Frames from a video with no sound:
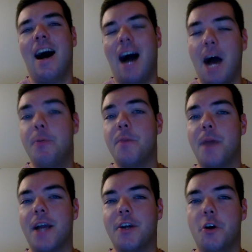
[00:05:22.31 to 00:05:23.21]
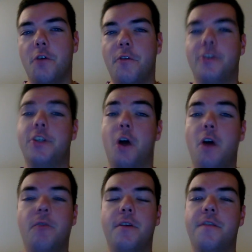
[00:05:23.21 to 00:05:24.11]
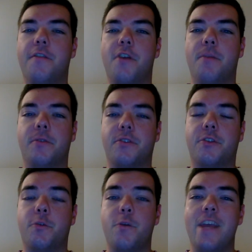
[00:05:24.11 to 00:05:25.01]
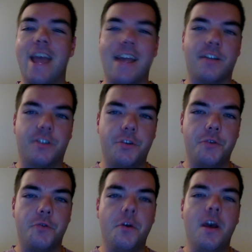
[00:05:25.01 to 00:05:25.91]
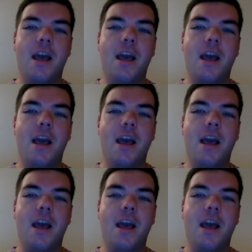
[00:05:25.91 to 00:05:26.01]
Hopping back over to Hoenn for numbers 3 and 2,